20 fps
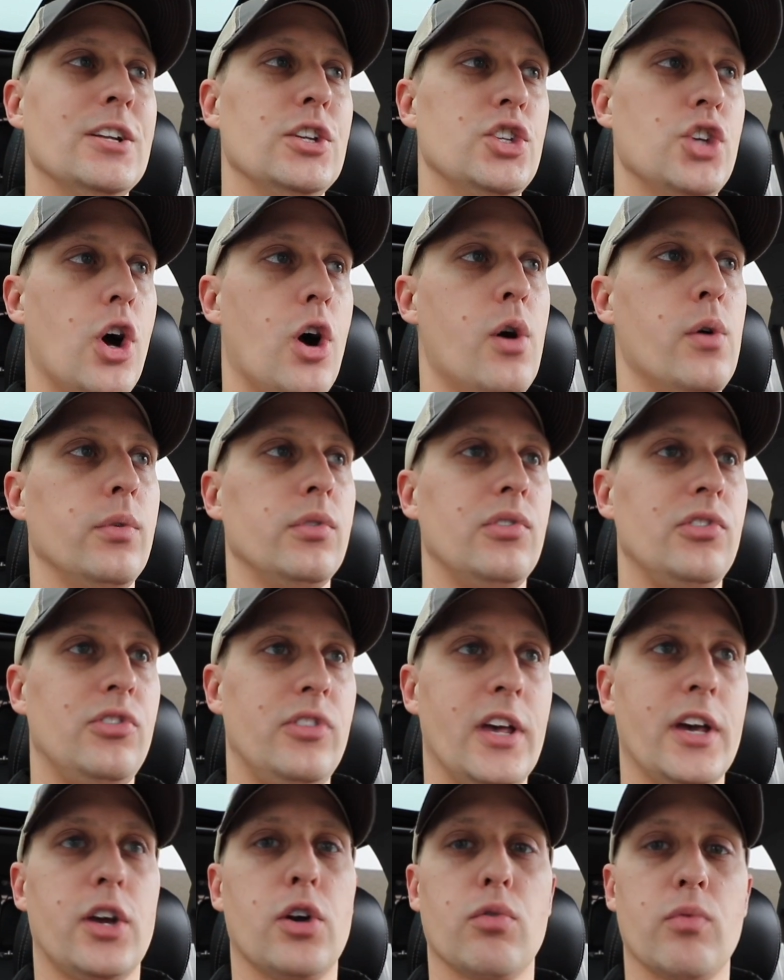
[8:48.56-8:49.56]
don't
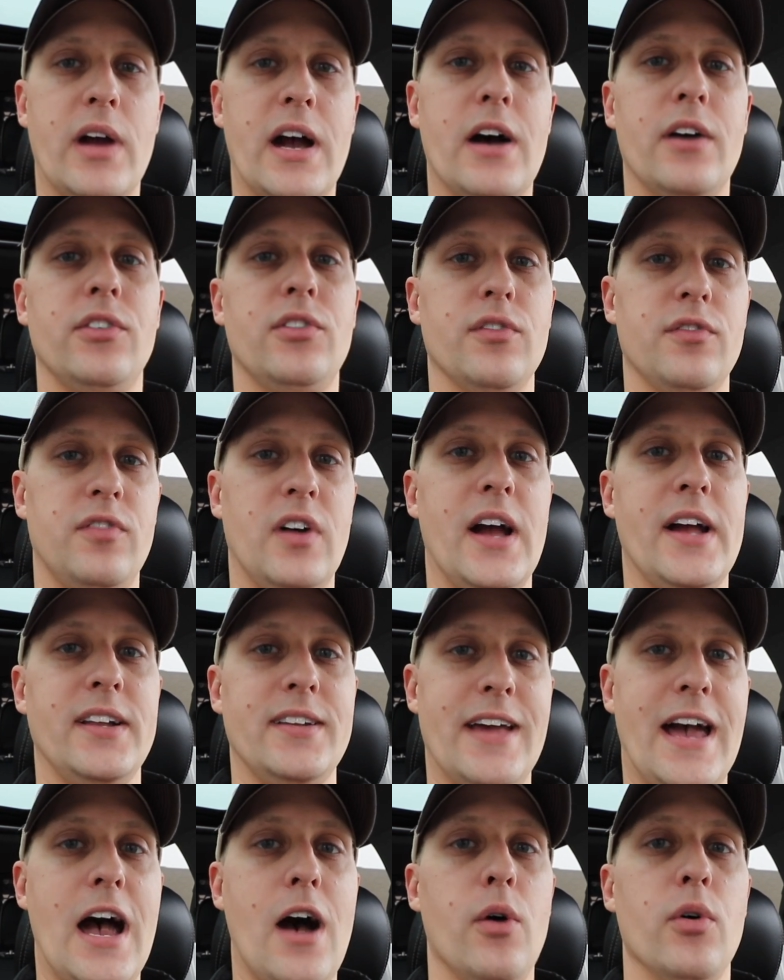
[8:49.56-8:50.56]
stick around to
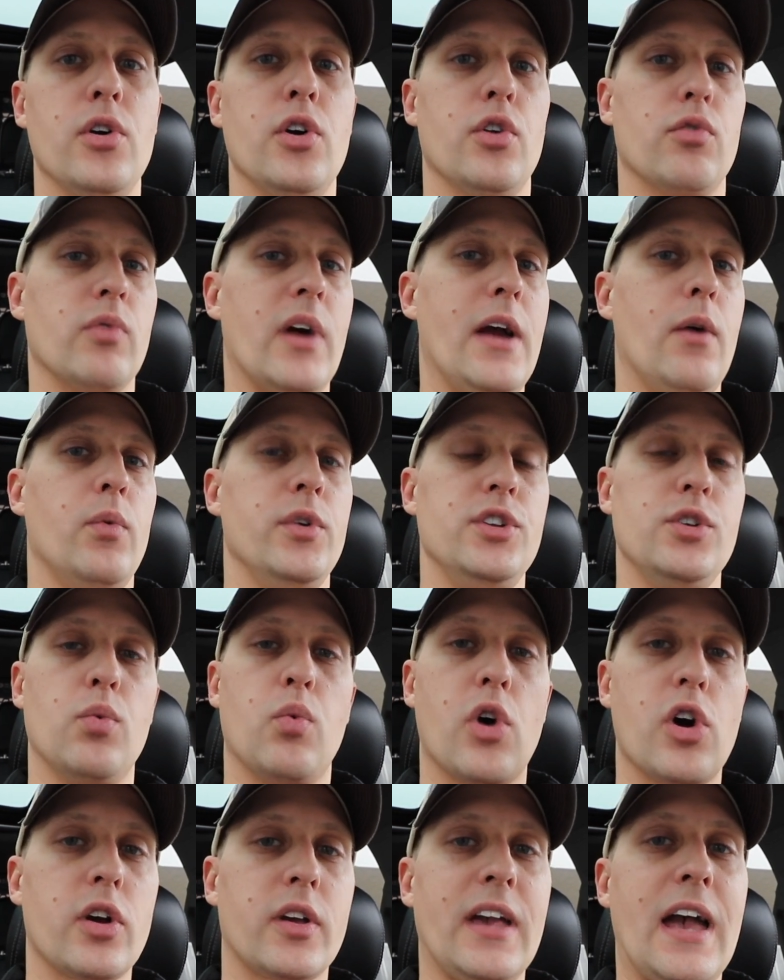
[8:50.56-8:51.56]
find out, right? When you
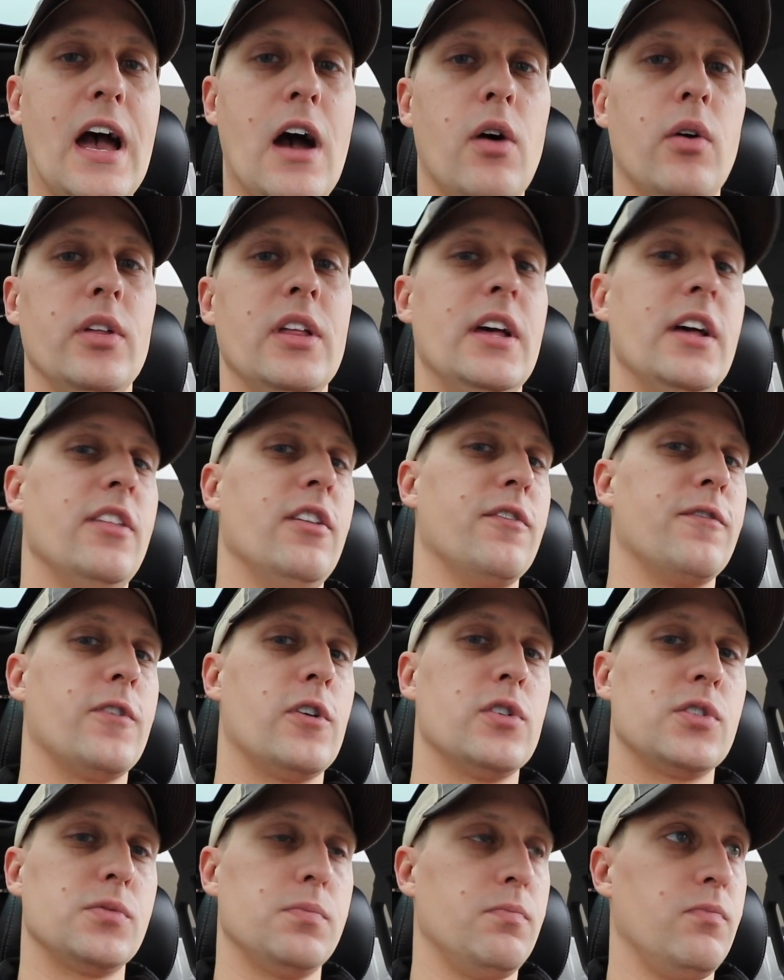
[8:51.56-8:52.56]
work out the
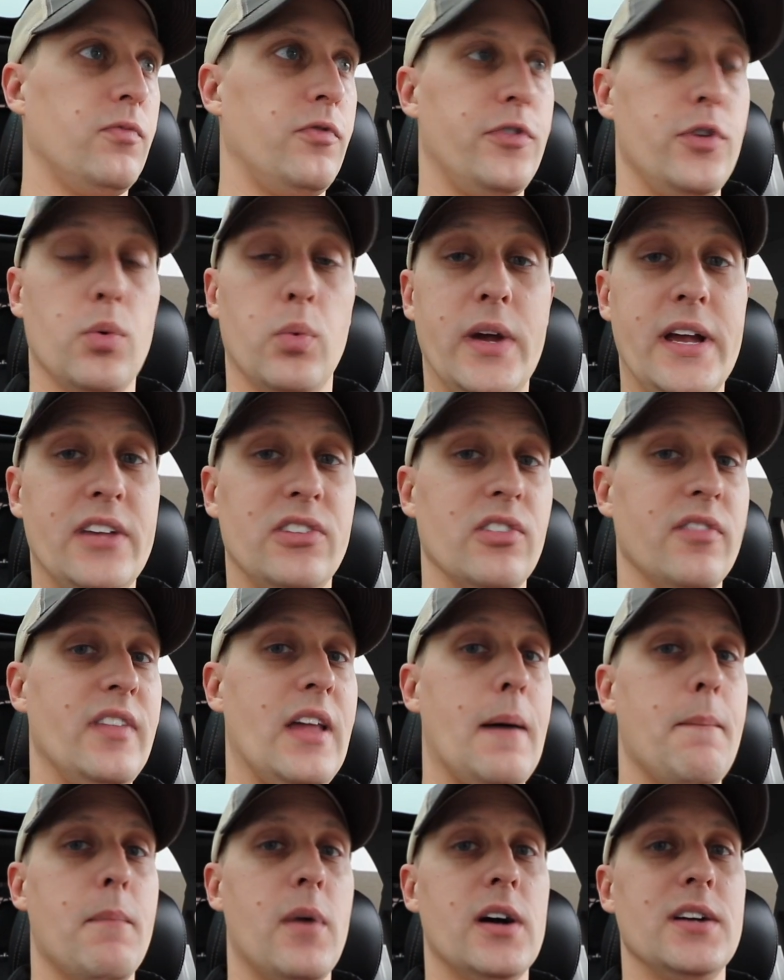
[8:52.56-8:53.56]
first few weeks, if
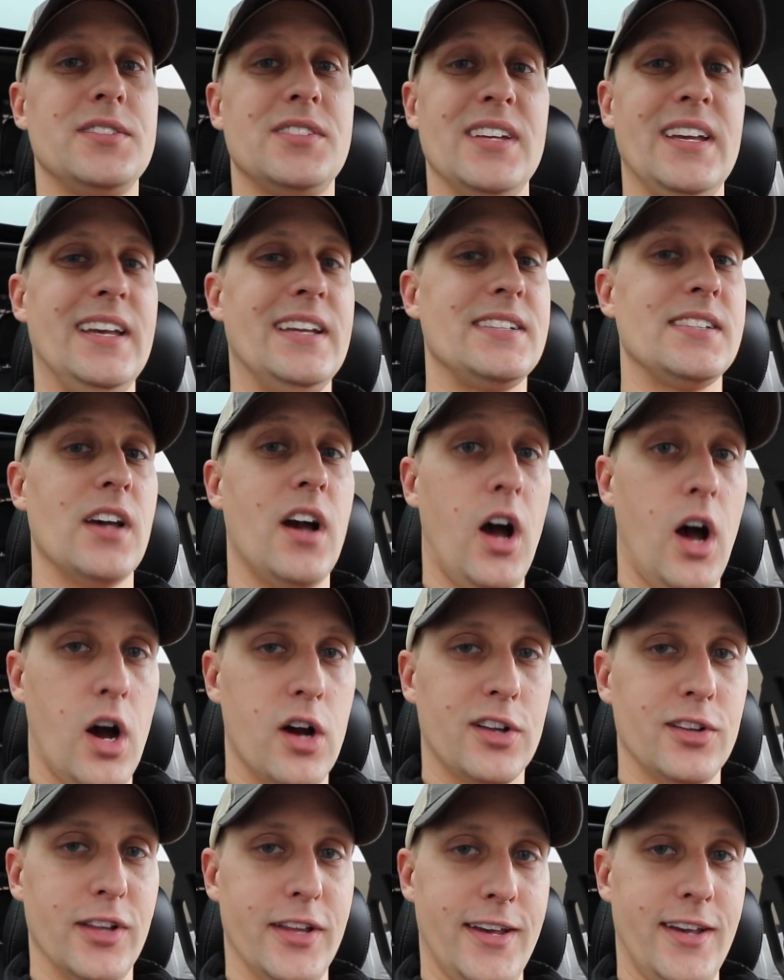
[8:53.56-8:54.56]
not months, it's
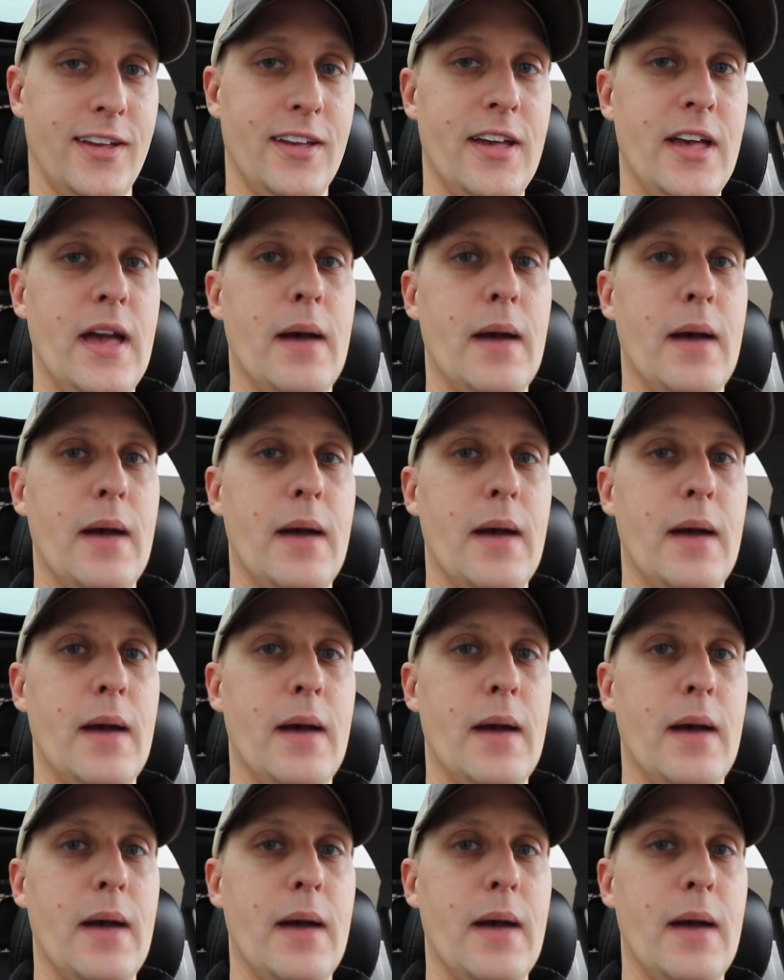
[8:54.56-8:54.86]
ugly.